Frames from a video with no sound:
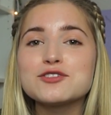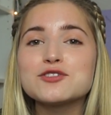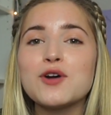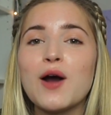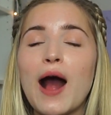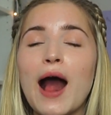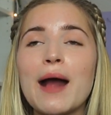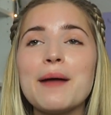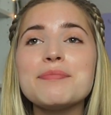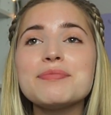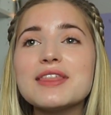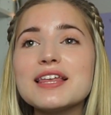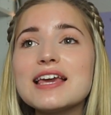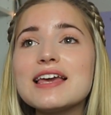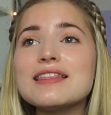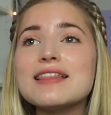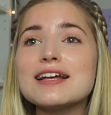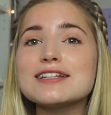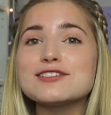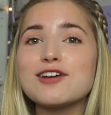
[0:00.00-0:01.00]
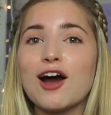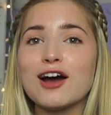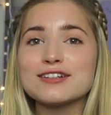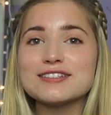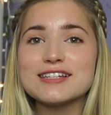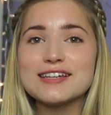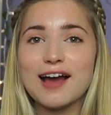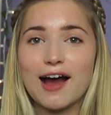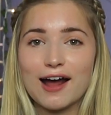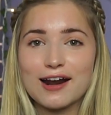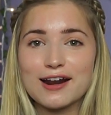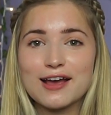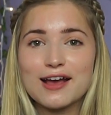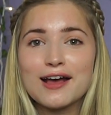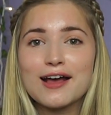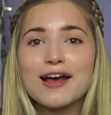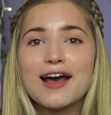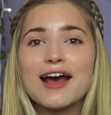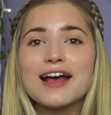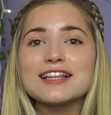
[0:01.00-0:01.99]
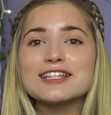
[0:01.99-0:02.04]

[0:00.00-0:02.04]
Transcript: So I'm thinking that Tatiana